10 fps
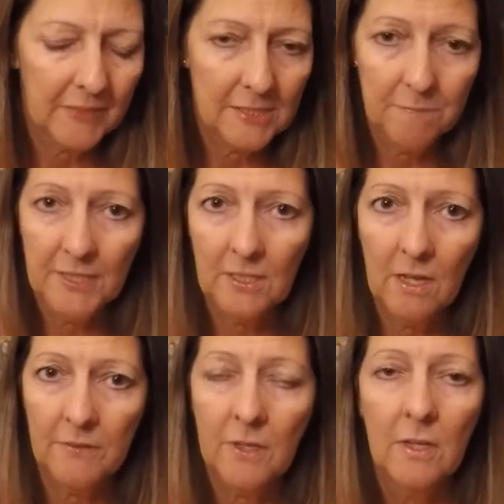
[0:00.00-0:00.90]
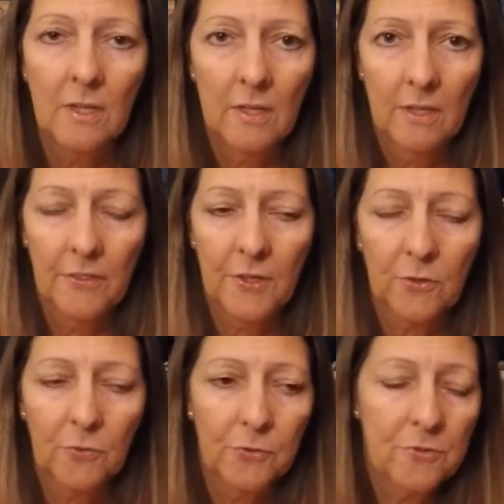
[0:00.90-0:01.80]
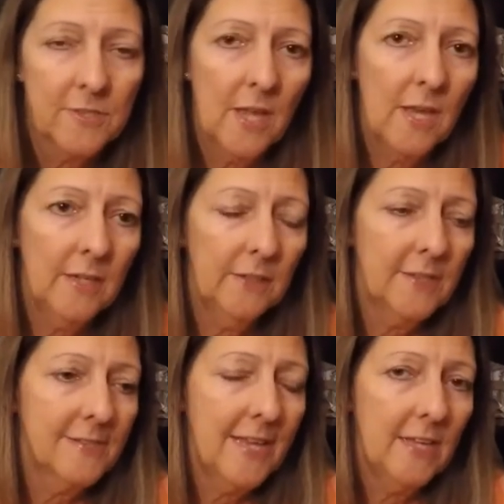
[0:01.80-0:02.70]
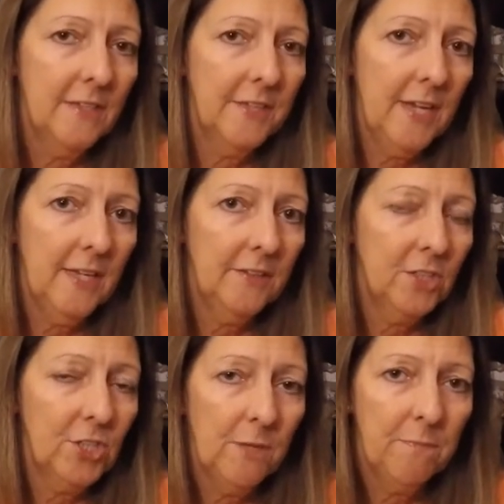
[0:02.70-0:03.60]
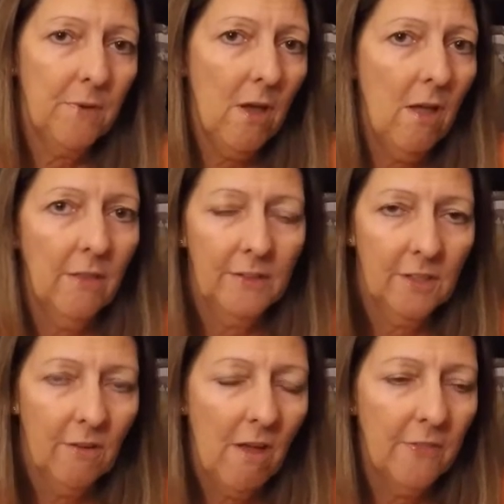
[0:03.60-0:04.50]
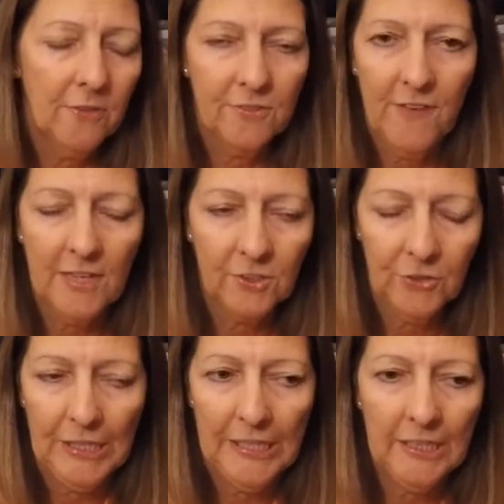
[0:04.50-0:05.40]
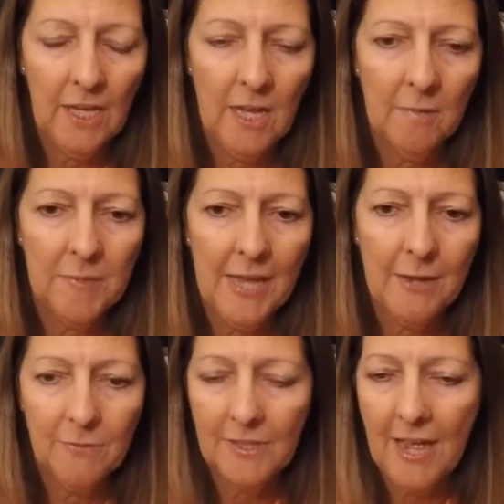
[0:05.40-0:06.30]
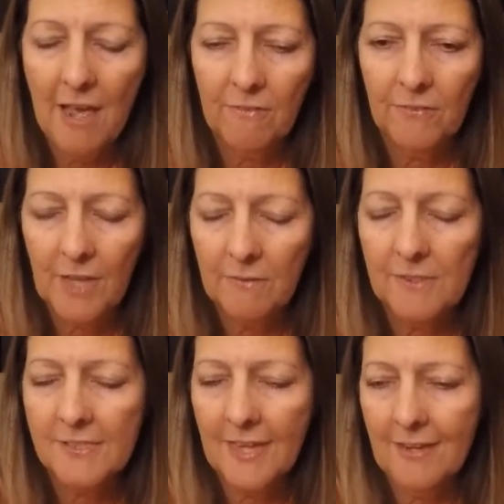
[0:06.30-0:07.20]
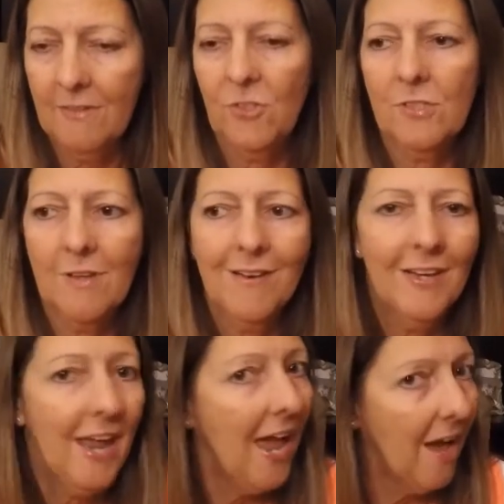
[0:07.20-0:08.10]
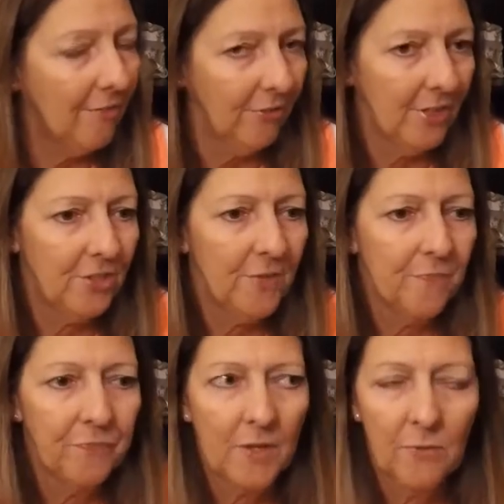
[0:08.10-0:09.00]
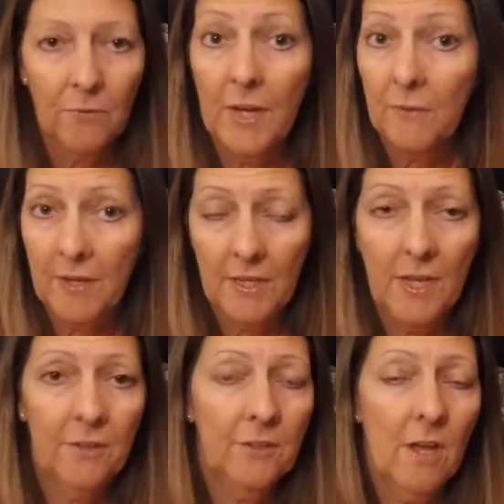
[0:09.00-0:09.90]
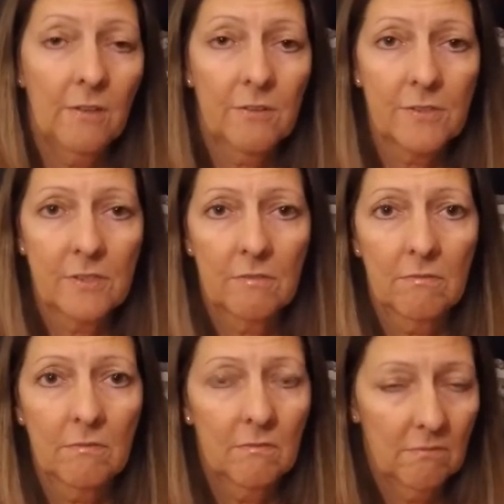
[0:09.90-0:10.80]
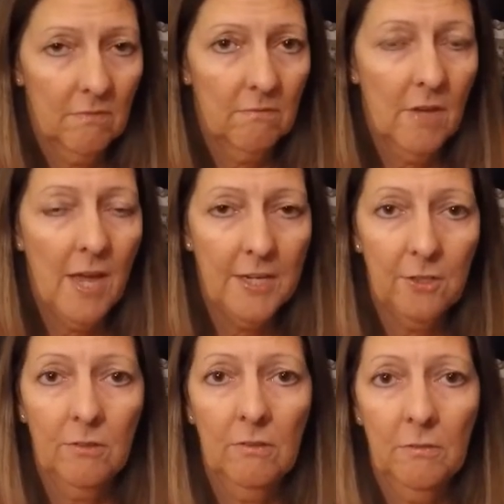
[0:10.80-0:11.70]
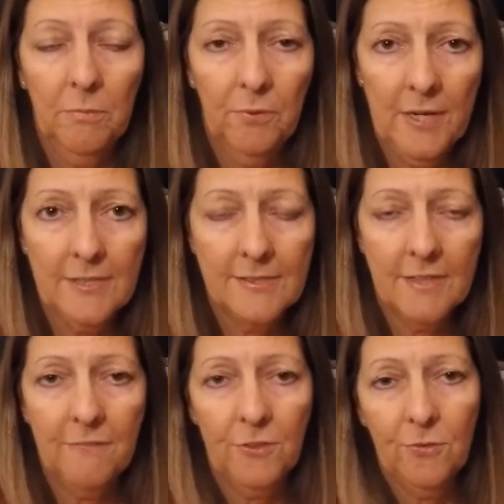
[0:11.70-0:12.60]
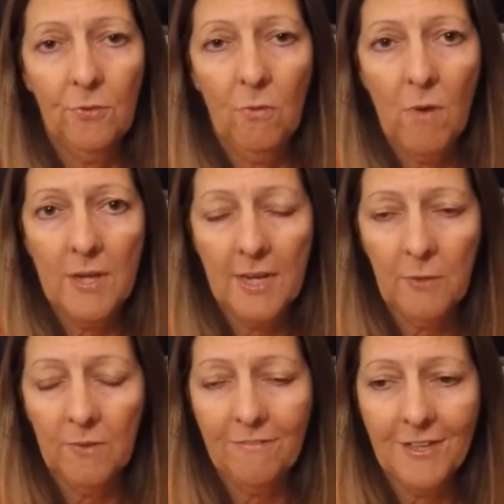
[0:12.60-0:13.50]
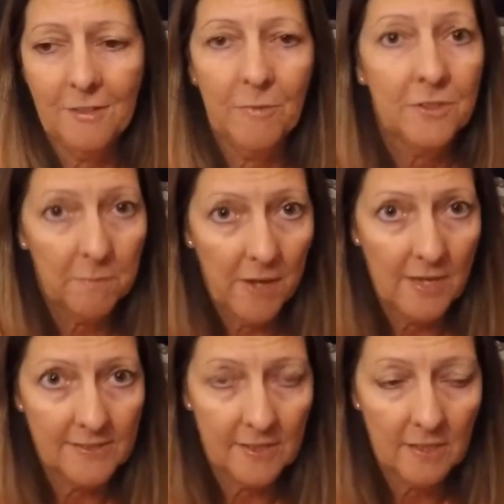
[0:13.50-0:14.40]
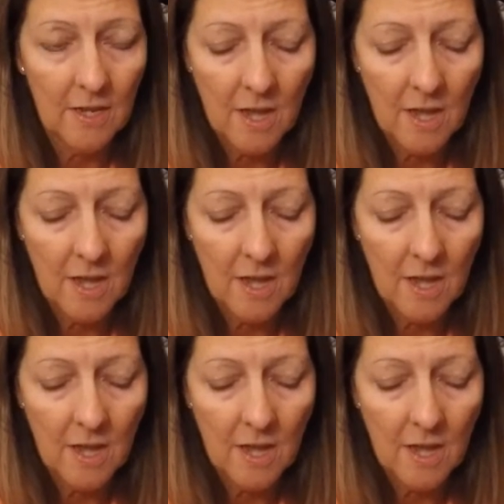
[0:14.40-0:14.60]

depending on the cruise line, the sail date, the ship, all those factor in. But I would say just on an average, right around $100 higher price if you want a refundable deposit.